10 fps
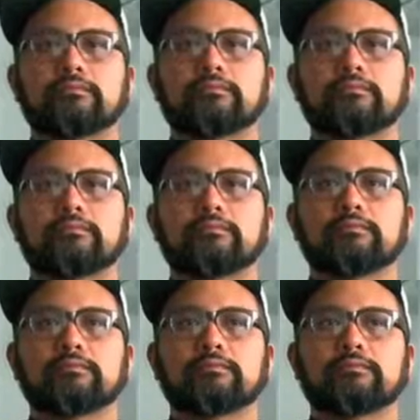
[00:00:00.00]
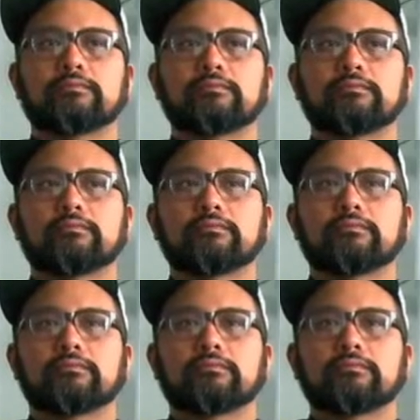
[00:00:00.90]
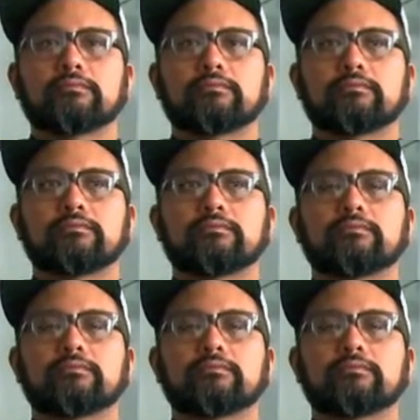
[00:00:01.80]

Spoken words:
The person shown says nothing.